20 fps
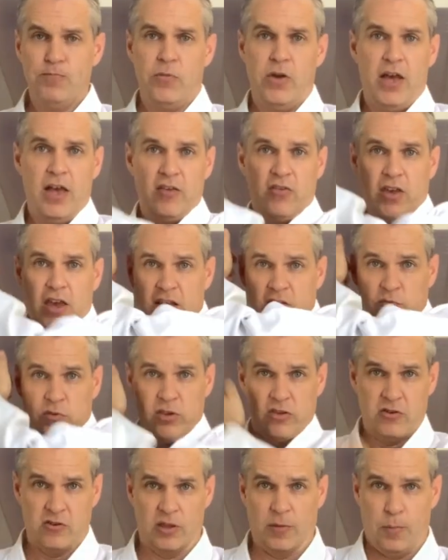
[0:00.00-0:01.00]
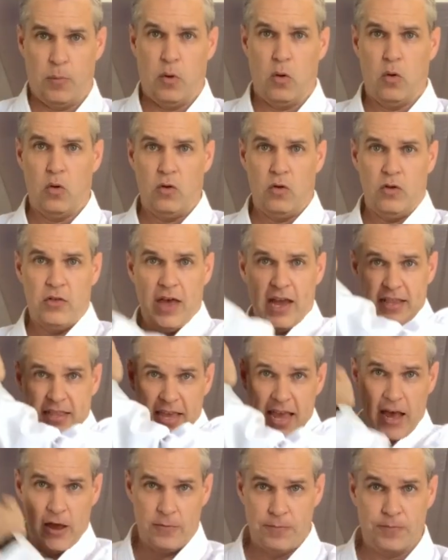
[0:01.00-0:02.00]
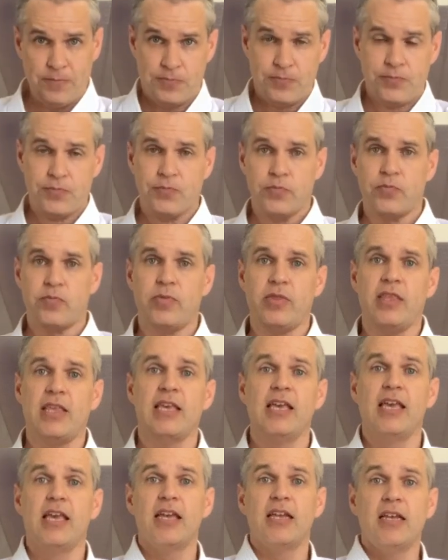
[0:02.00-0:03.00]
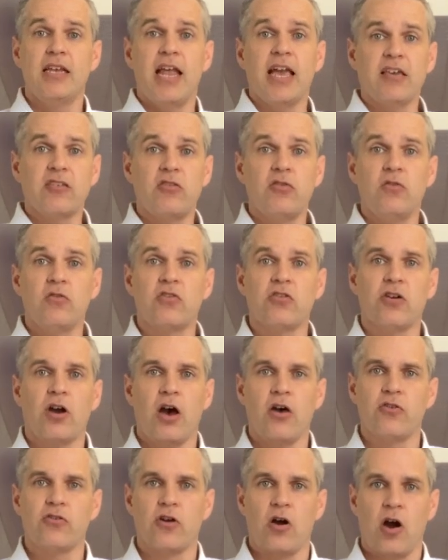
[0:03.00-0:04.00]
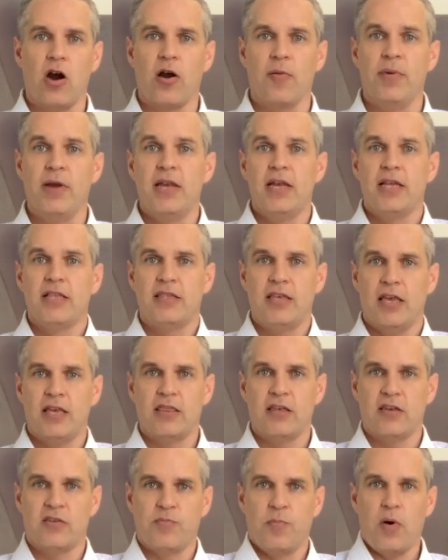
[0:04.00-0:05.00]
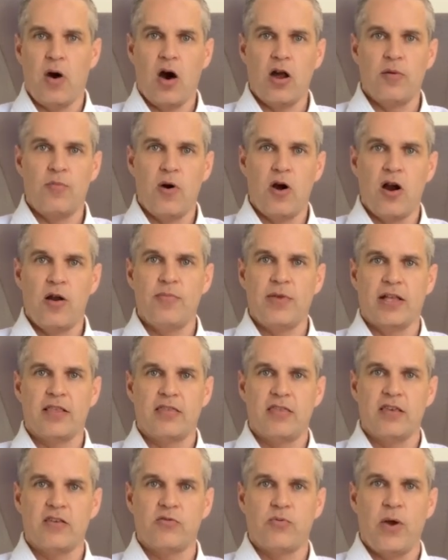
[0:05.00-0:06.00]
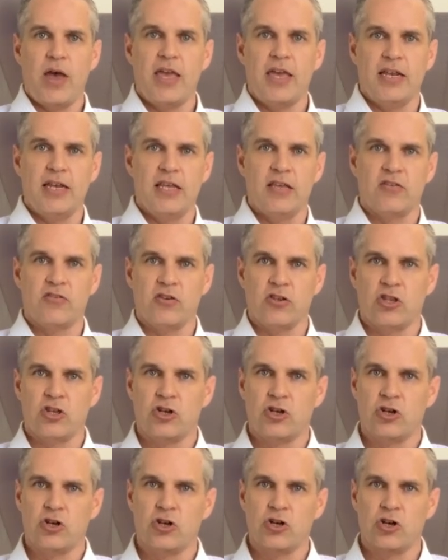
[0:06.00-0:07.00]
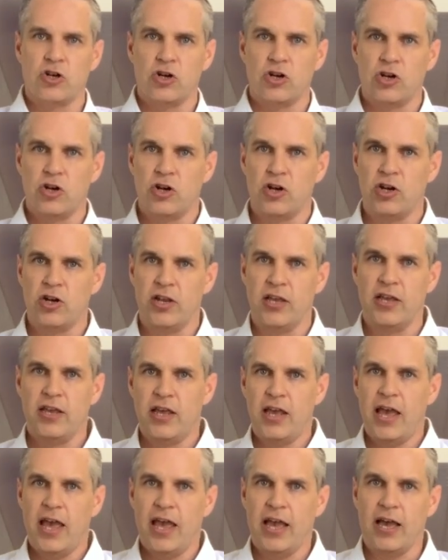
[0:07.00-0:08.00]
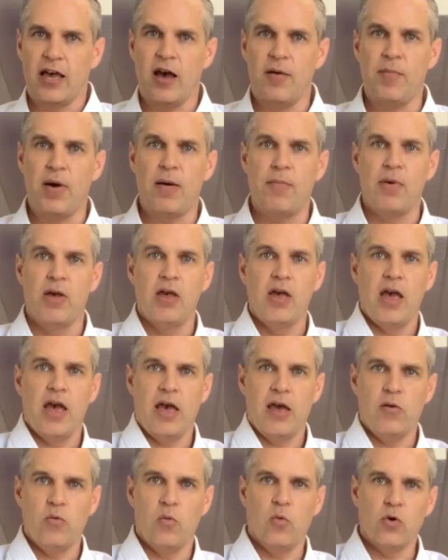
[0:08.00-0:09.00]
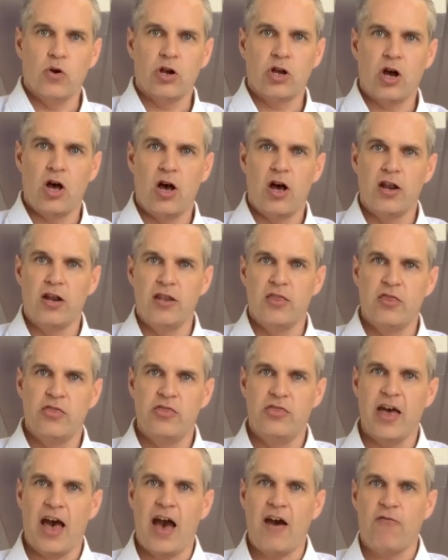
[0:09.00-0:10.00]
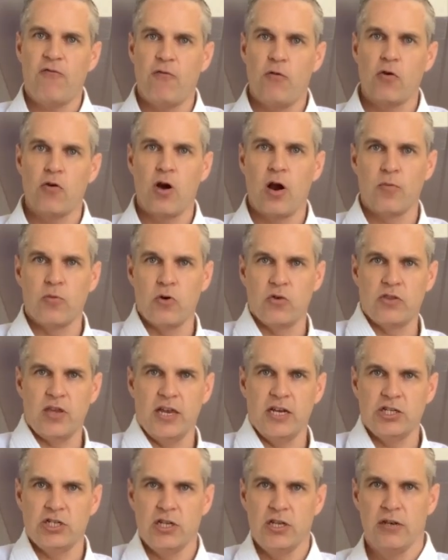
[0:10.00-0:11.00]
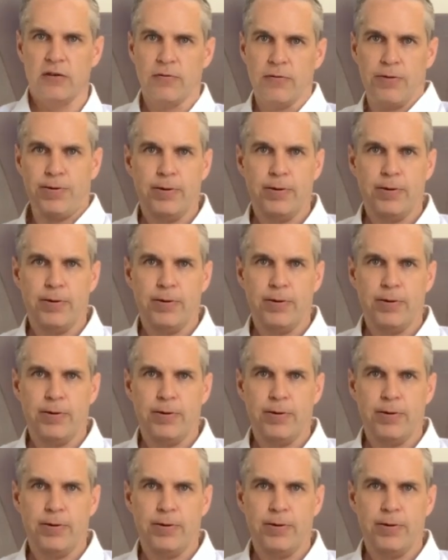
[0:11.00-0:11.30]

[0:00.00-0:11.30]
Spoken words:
as we start to pull that down. Next, use your other arm. Take this bottom arm that's this way. It needs to turn and come up and work on that forearm rotation